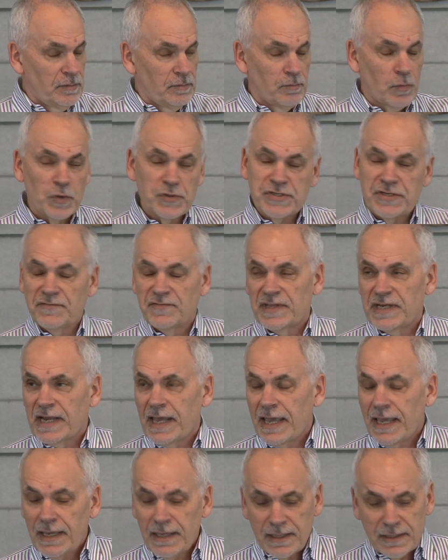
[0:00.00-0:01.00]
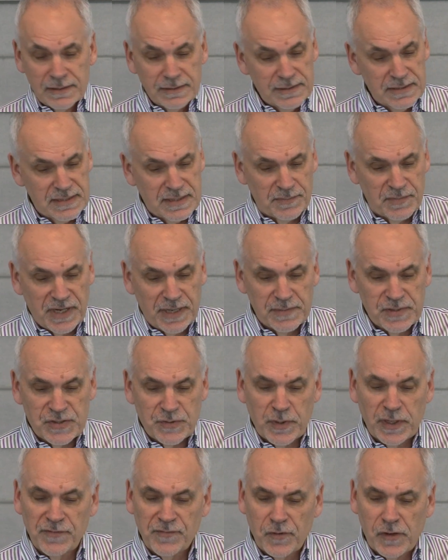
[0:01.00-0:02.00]
most of the day, sometimes
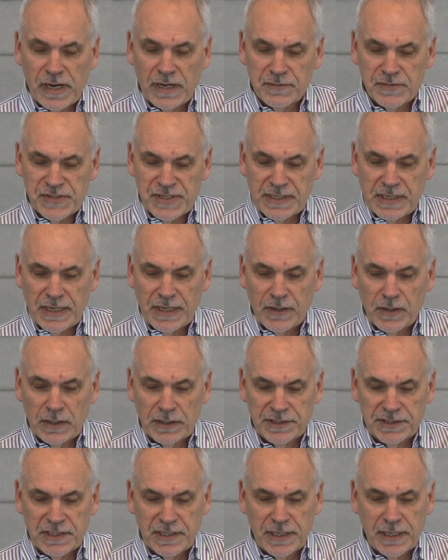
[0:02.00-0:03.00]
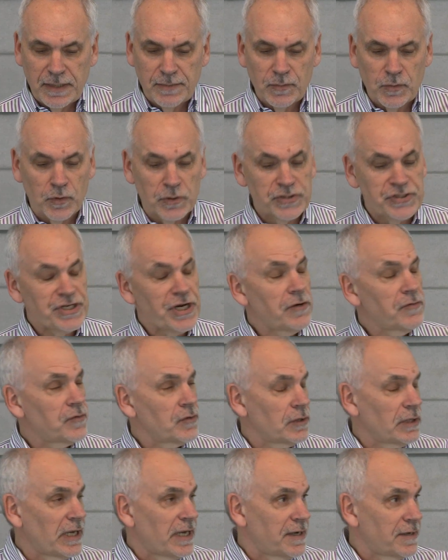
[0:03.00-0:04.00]
24 hours a day all the time, or share
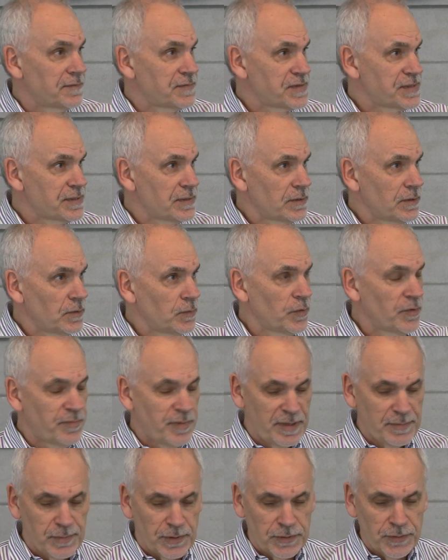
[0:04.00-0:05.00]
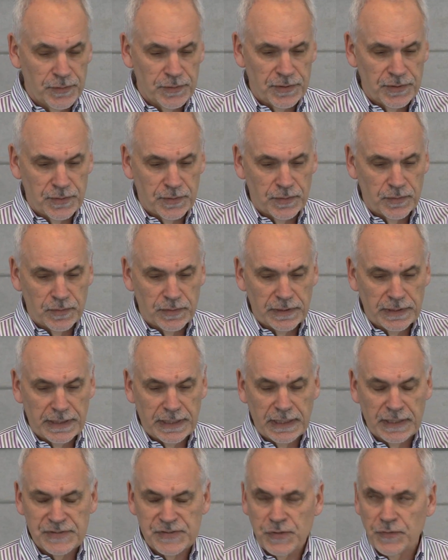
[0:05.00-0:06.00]
their lives with people who do.
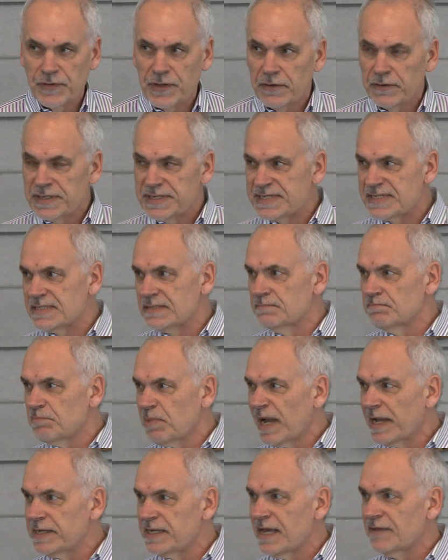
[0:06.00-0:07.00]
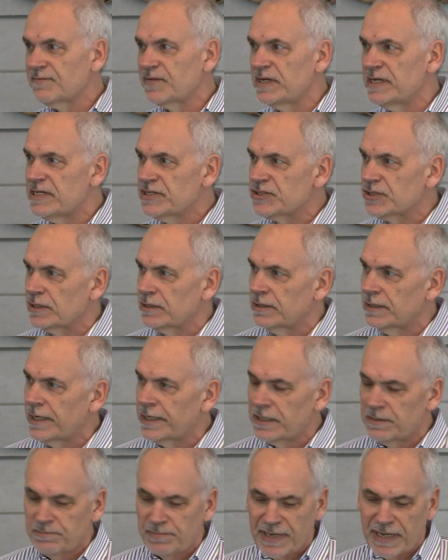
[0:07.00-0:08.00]
So there is, by definition,
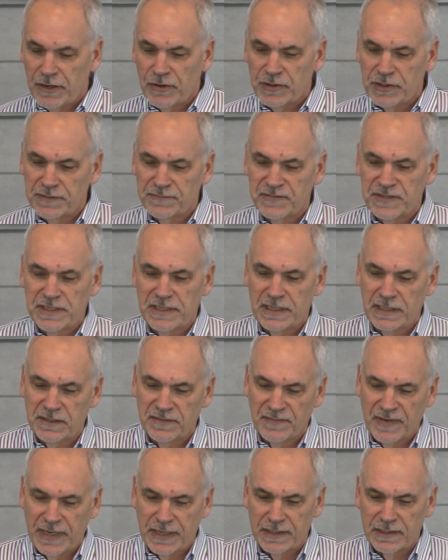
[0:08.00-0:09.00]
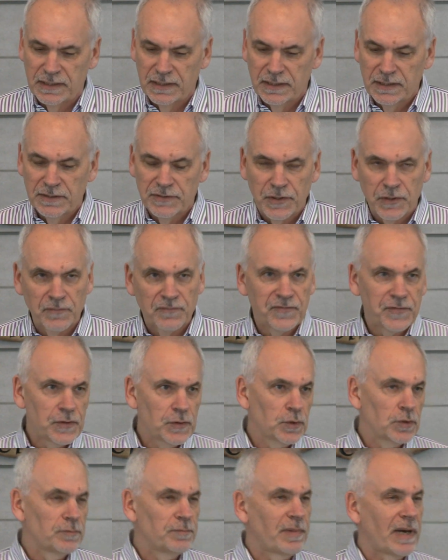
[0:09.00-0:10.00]
an imperative to innovate. They're
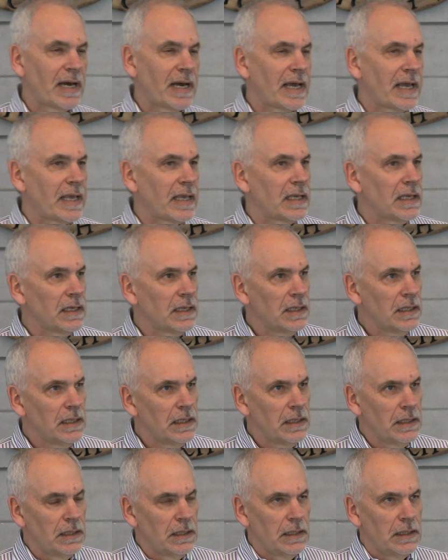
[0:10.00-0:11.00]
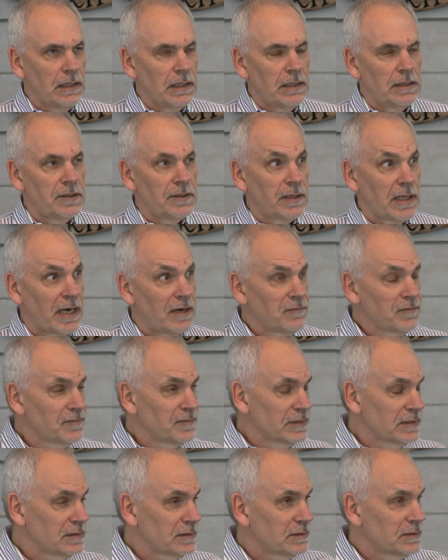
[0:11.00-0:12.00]
fueled by
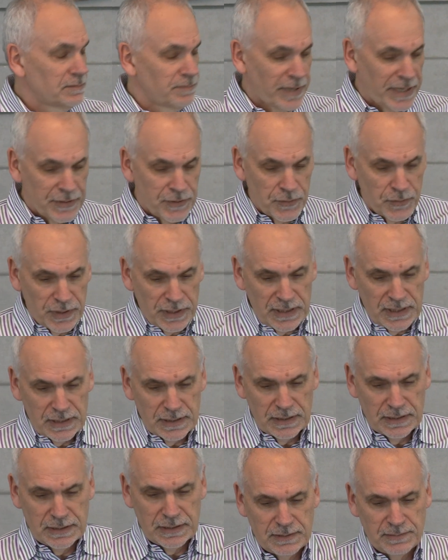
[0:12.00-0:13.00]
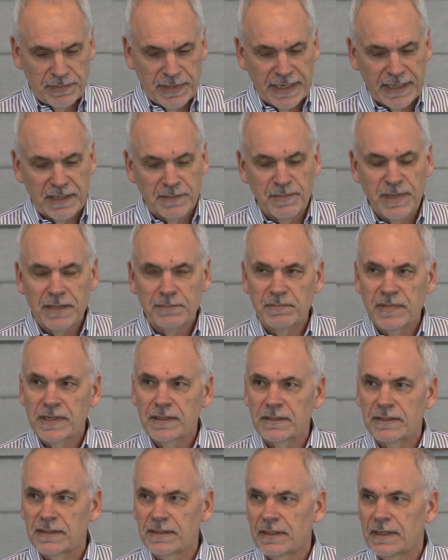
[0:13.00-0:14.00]
love, by duty, by
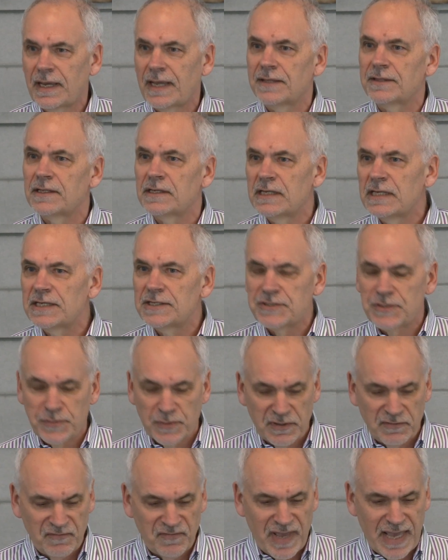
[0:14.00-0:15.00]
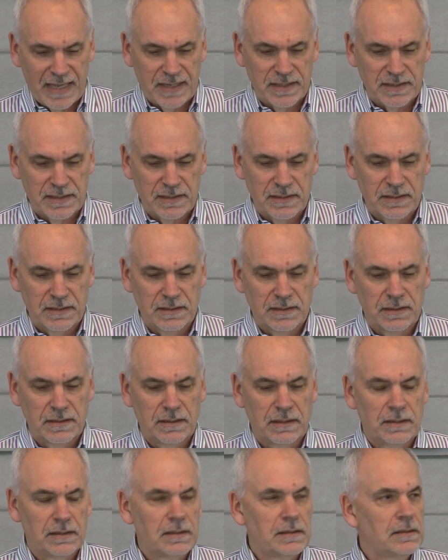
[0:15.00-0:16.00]
commitment, and the need to invent
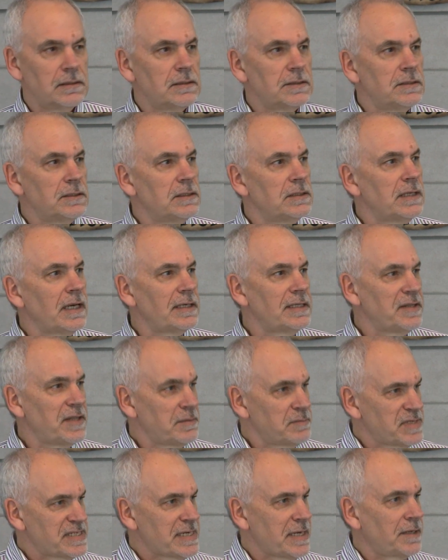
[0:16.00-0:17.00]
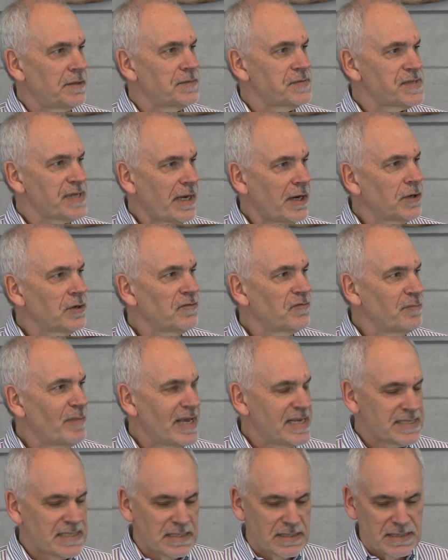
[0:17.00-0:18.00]
themselves out of
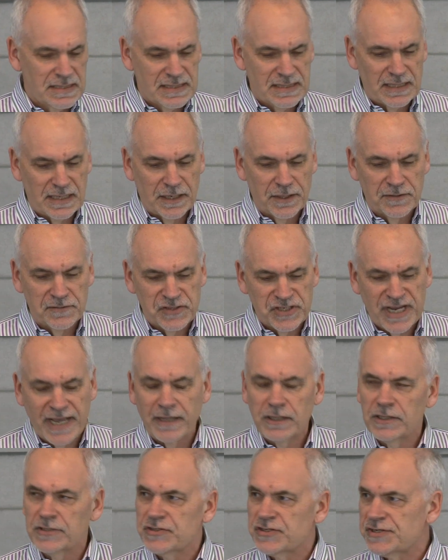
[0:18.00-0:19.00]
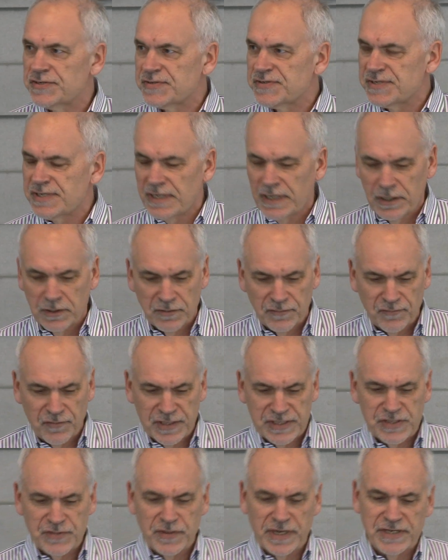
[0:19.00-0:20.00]
messes, out of challenges, out of
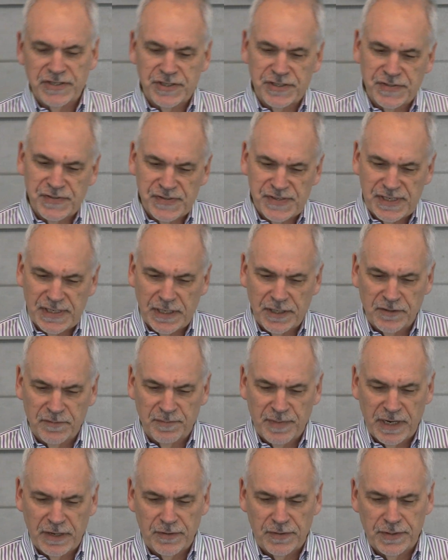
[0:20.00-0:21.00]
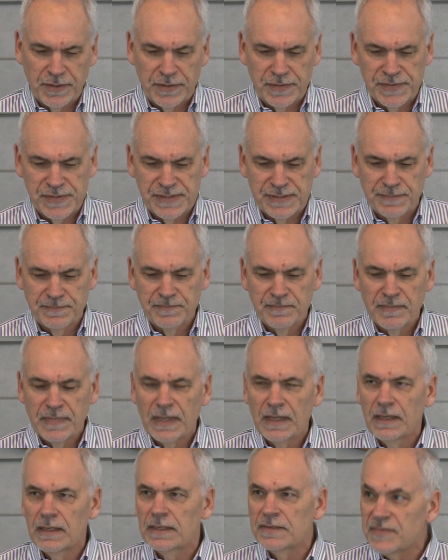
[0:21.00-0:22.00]
frustrations, out of barriers.
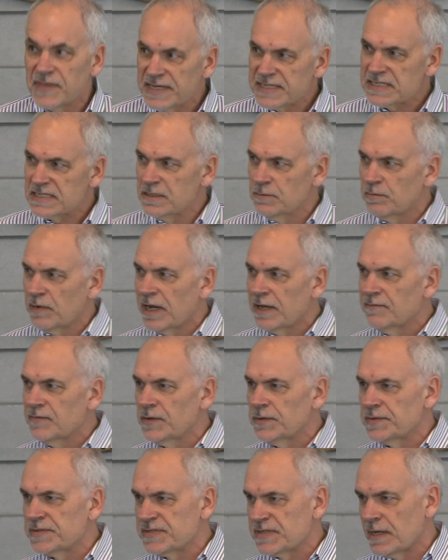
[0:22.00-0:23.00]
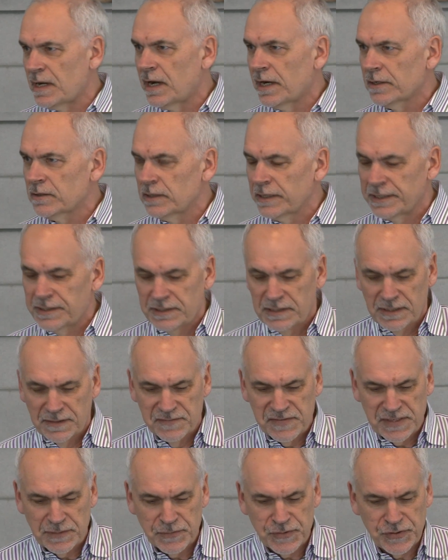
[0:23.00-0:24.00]
This, in my view, is the heartland of
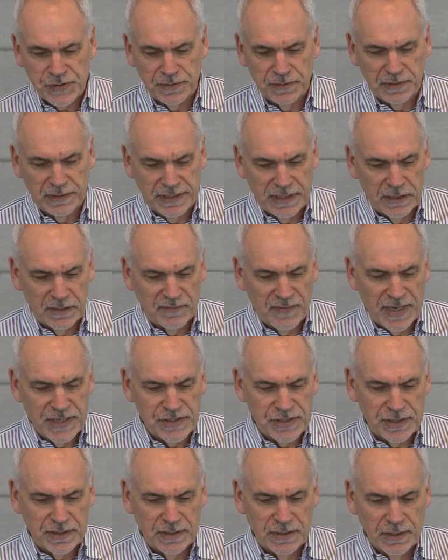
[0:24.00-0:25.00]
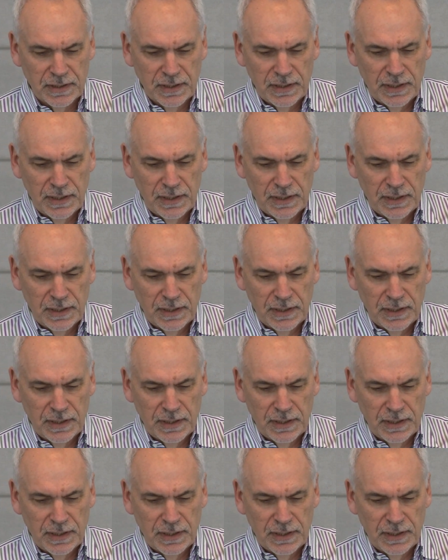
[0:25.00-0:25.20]
social innovation.